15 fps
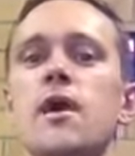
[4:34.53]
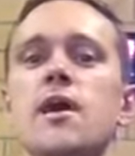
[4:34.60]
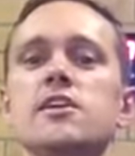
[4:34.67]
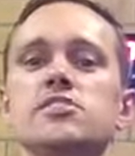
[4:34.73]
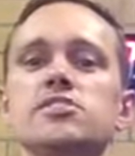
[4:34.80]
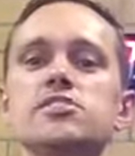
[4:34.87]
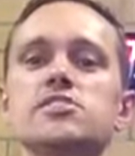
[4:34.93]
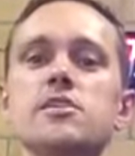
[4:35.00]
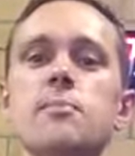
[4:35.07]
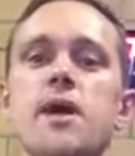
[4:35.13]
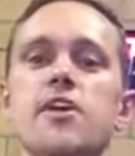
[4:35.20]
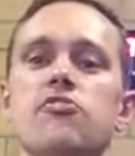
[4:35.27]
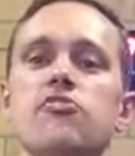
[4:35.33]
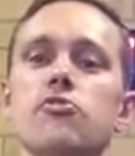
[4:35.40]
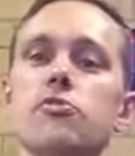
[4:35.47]
just to
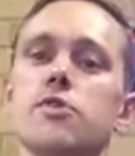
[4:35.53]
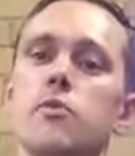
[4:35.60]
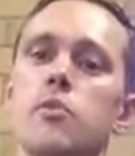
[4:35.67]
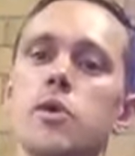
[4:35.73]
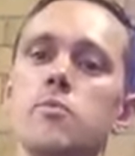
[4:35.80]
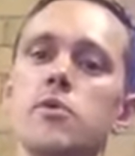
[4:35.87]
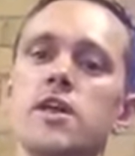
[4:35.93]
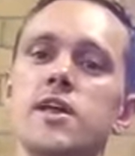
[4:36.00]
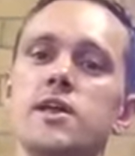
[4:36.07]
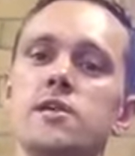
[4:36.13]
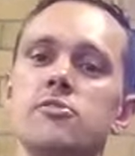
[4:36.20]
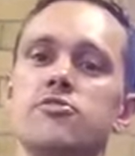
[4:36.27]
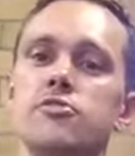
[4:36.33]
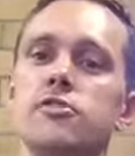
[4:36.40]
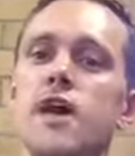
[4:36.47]
make sure that when we
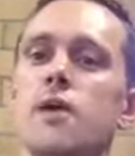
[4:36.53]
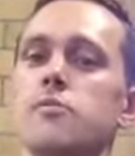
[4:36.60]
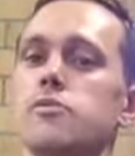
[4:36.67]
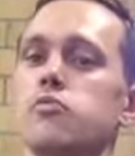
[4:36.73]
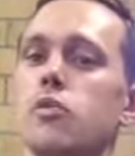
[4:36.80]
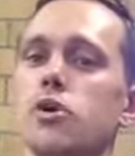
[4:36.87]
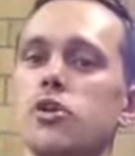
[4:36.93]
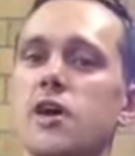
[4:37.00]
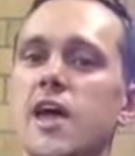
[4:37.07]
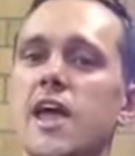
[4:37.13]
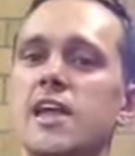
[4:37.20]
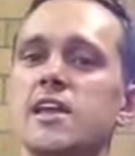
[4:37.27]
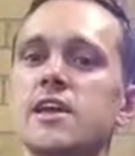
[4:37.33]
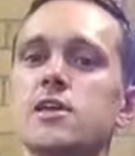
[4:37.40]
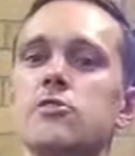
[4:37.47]
do that with what you're
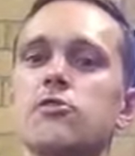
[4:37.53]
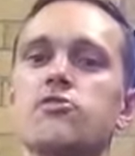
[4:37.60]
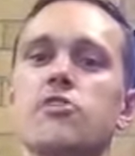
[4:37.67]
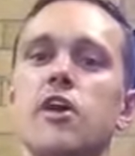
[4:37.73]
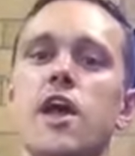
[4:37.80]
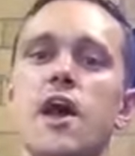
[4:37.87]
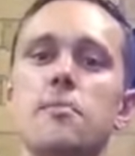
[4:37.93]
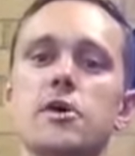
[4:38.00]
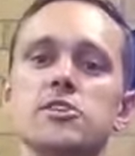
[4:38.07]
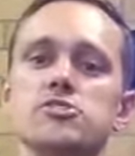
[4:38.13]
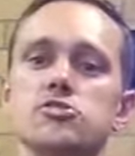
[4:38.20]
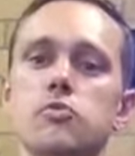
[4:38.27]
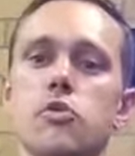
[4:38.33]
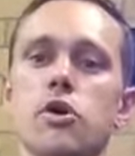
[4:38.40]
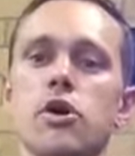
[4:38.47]
eating and also how much
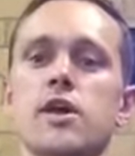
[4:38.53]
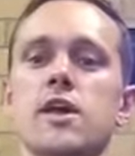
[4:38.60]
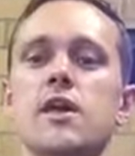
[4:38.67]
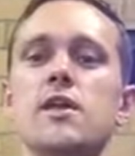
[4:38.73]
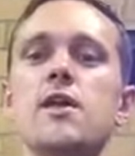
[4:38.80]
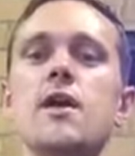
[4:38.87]
you're working,